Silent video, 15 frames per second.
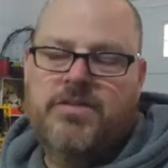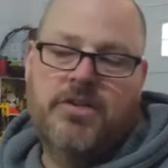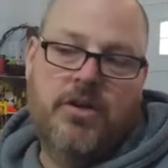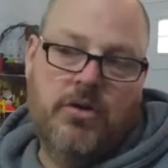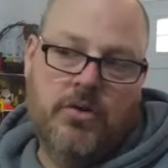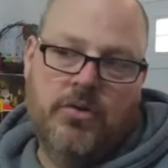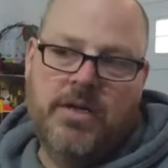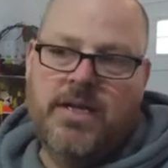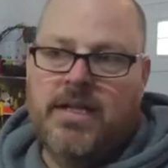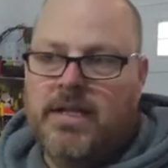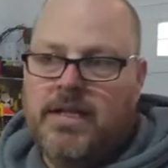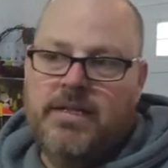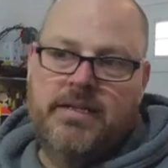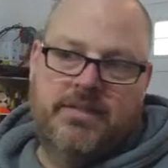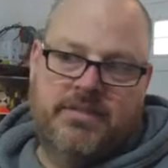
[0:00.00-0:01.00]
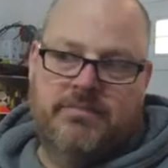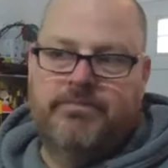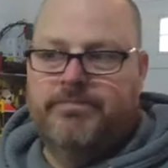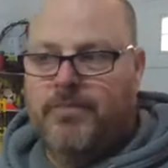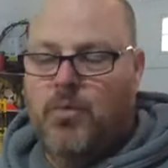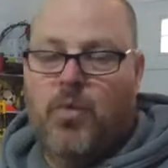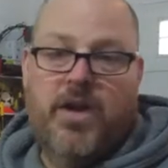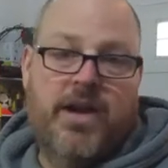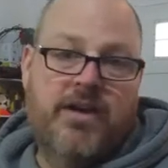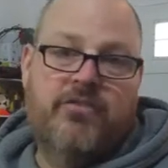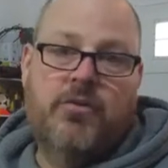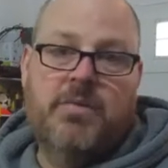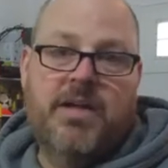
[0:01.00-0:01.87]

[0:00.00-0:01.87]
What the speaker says: So whatever.